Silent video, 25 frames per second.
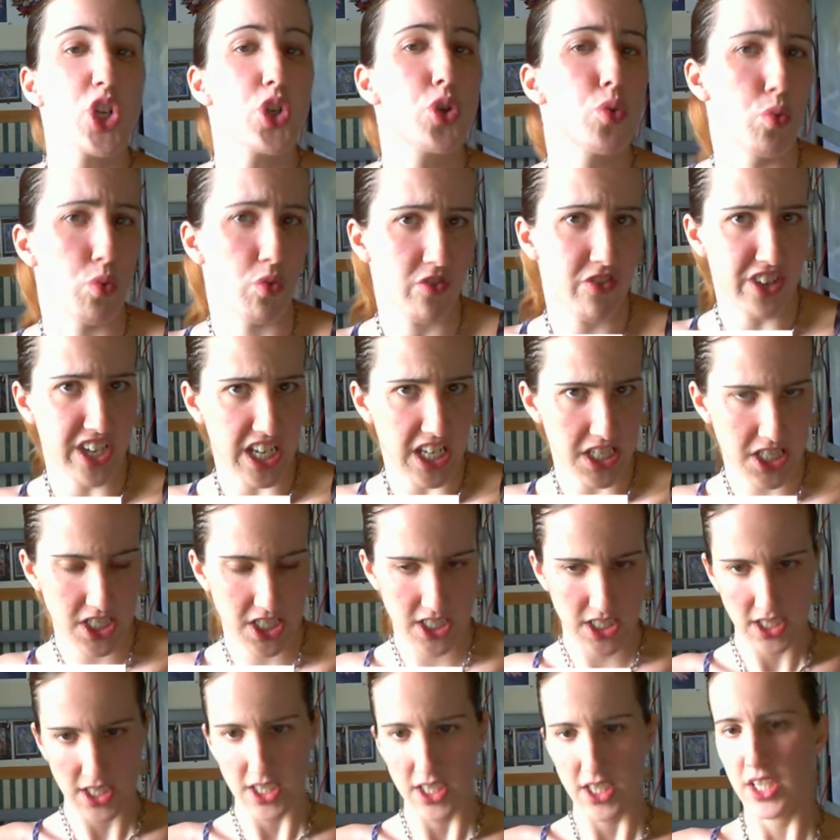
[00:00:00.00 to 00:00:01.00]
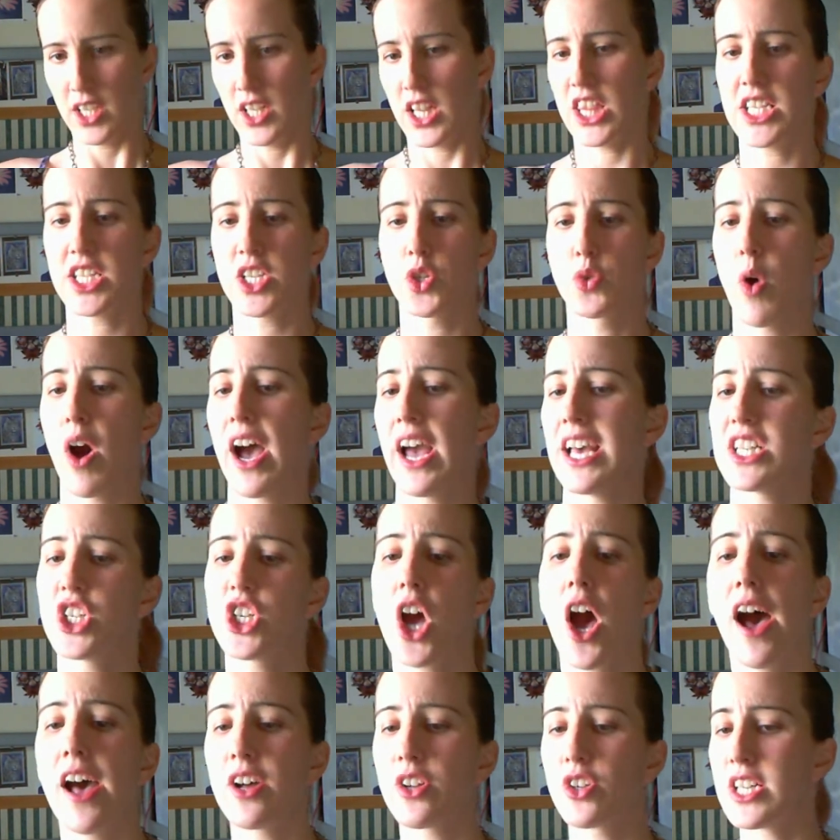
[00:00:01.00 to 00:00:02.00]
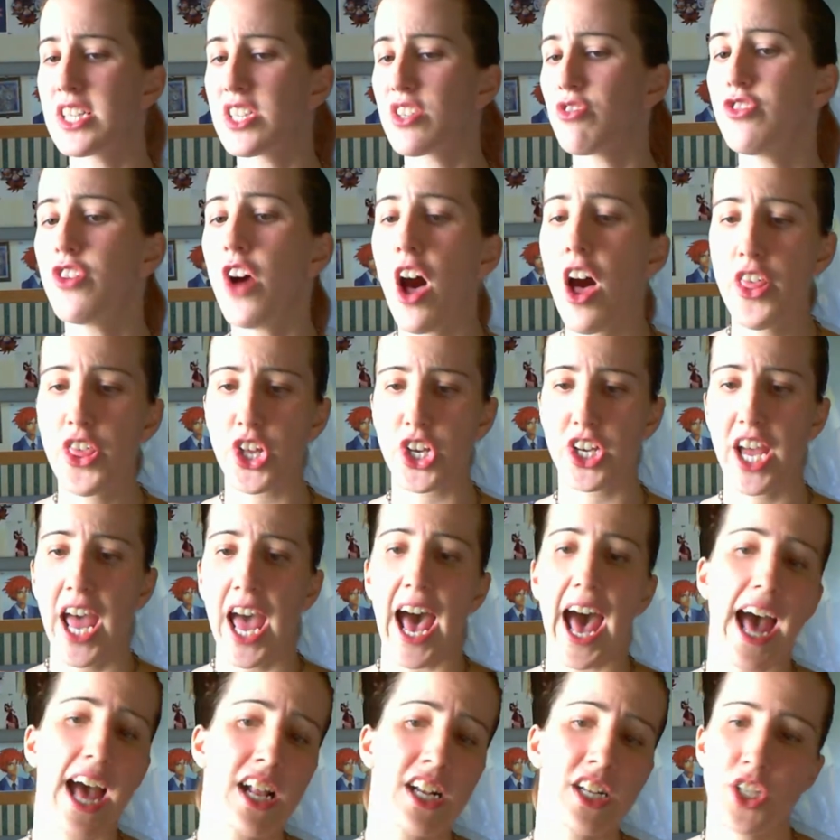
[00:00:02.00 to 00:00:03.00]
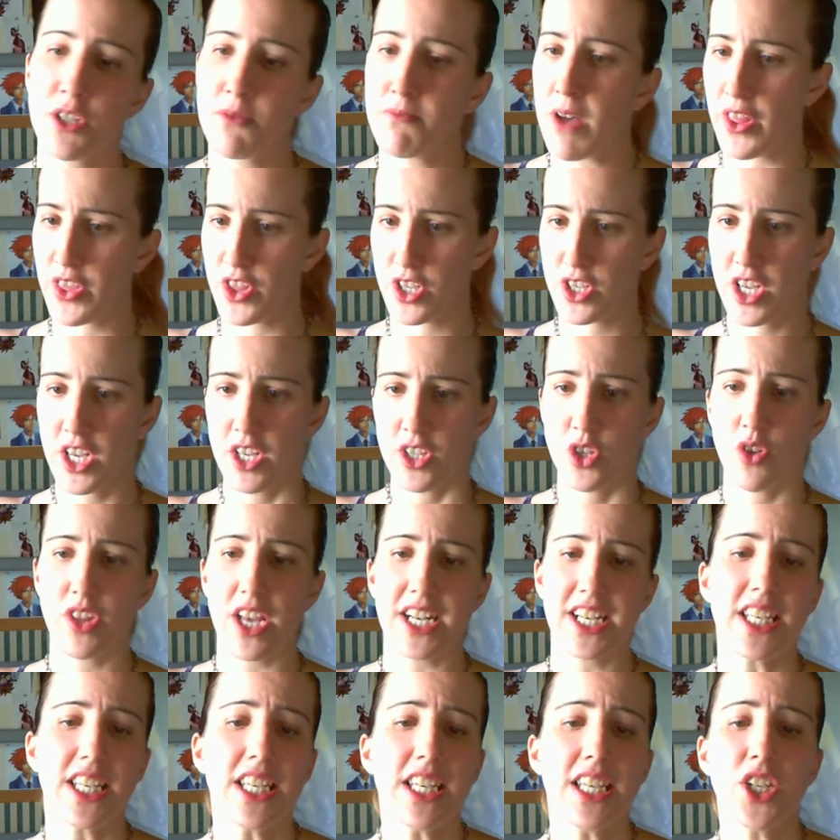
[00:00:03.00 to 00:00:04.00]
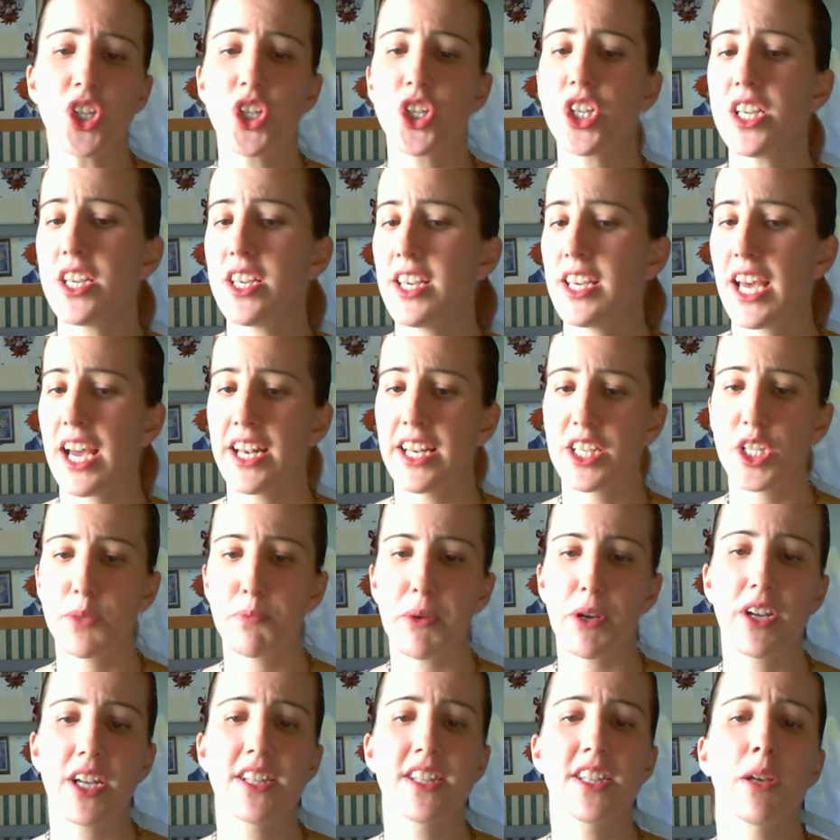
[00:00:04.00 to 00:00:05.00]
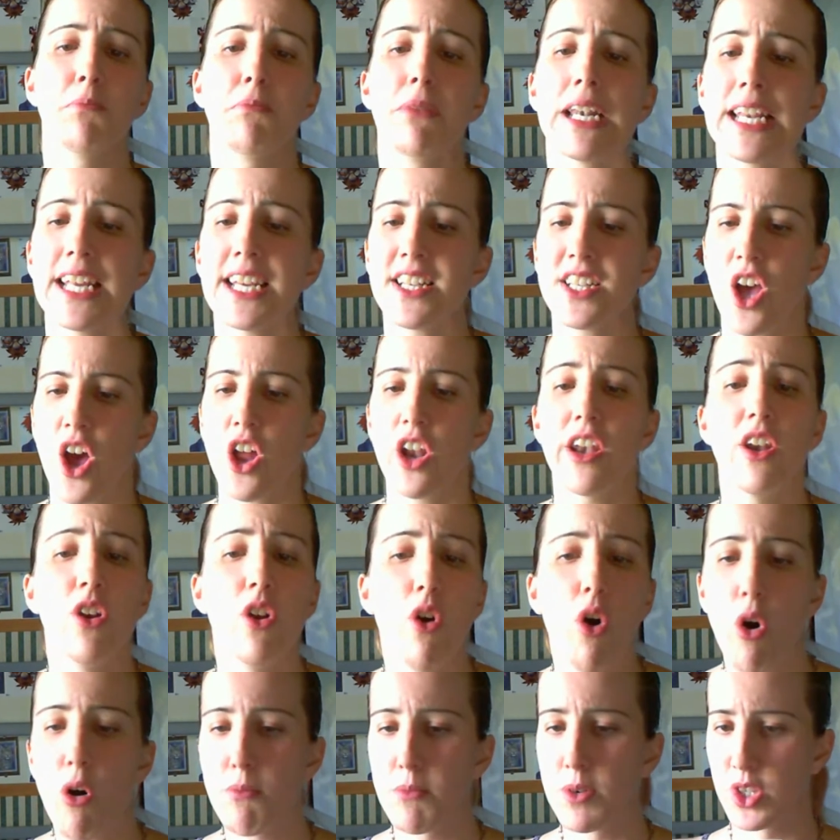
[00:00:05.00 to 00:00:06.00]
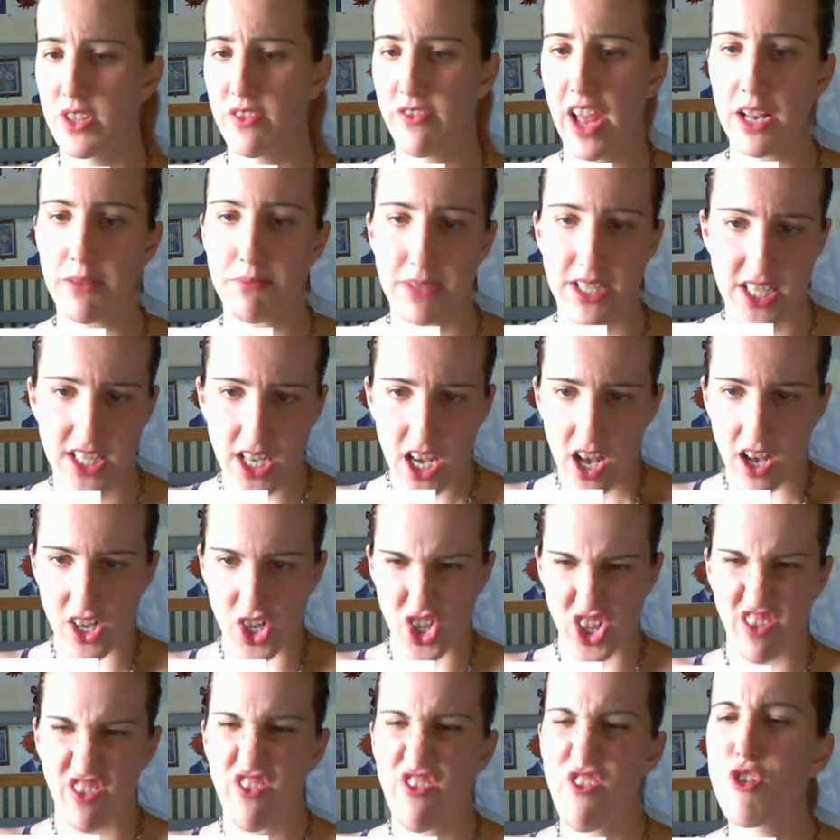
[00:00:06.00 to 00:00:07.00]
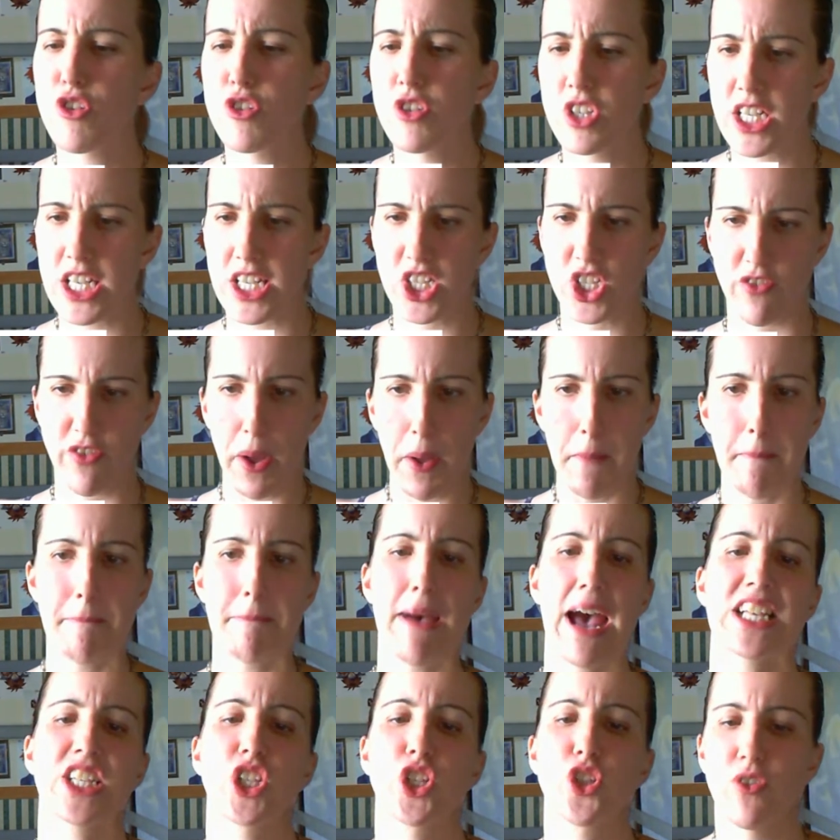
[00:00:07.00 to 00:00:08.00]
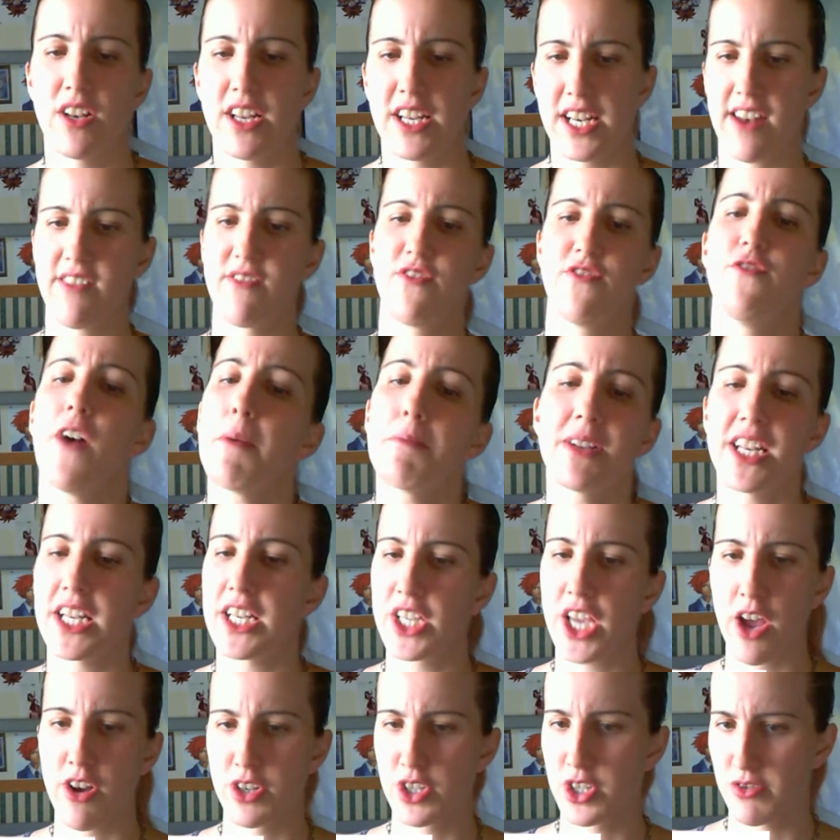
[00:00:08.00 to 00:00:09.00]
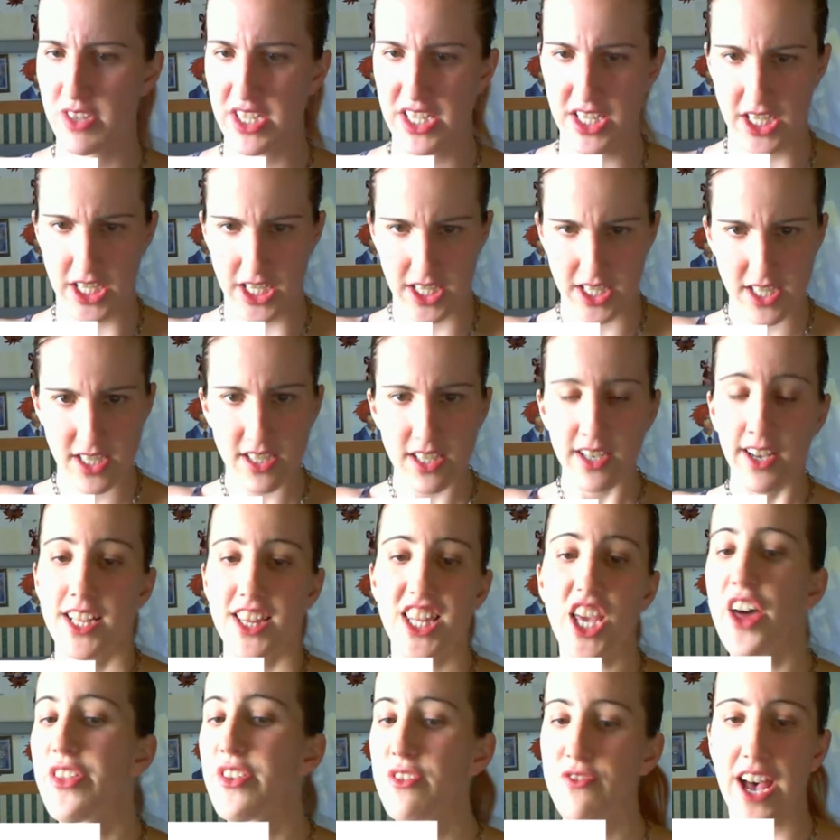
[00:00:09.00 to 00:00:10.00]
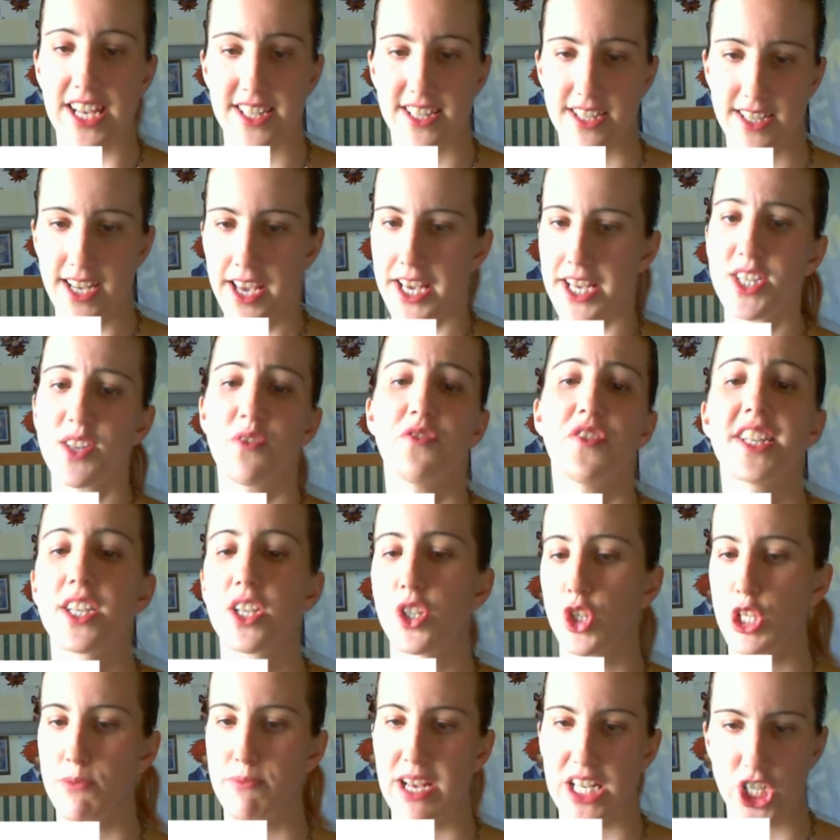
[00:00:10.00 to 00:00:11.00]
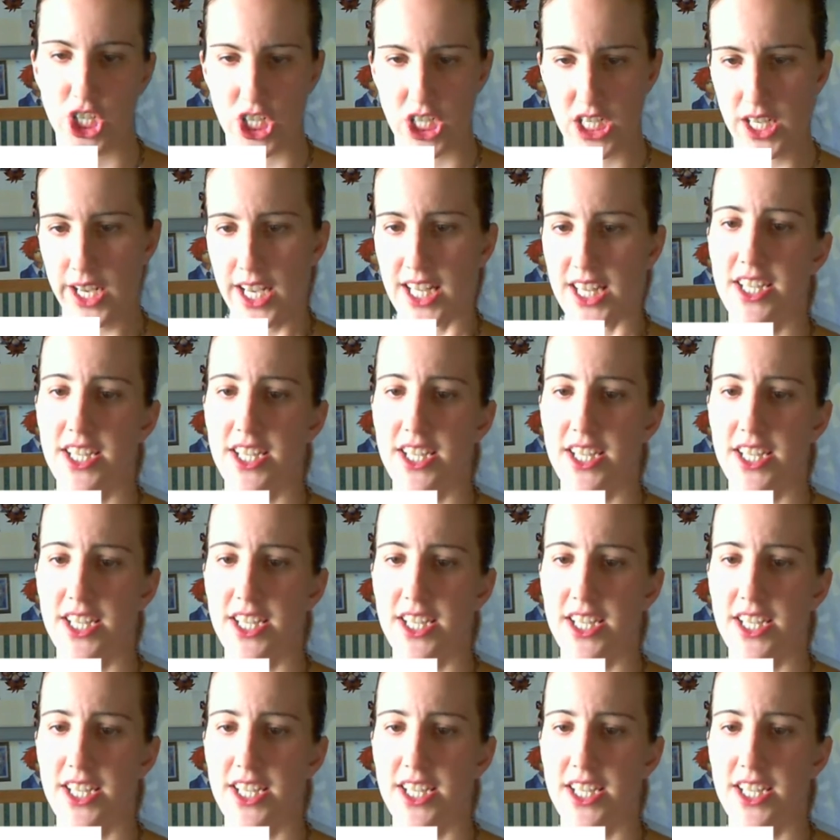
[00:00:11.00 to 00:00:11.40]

do fit. This is why a child needs a father and a mother, so that he/she can experience complete normal development under the fullness of masculine and feminine characteristics. The other facet is the physical dimension.